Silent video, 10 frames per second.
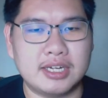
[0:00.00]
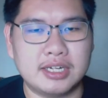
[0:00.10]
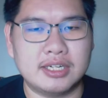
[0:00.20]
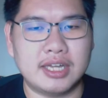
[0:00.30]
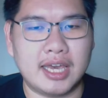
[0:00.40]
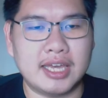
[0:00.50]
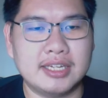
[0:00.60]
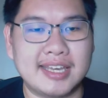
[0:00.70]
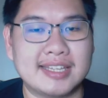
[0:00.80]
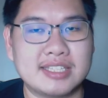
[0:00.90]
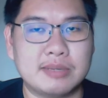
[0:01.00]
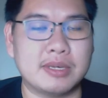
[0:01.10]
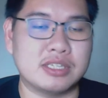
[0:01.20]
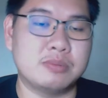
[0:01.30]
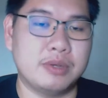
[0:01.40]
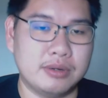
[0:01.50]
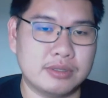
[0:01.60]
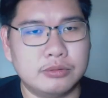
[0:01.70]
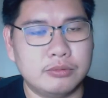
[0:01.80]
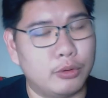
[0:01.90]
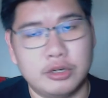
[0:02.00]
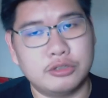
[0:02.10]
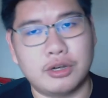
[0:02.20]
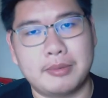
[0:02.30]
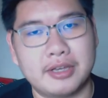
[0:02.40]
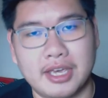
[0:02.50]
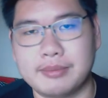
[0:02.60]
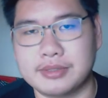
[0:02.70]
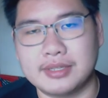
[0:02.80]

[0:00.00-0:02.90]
learn and get some experience. We only talk about games.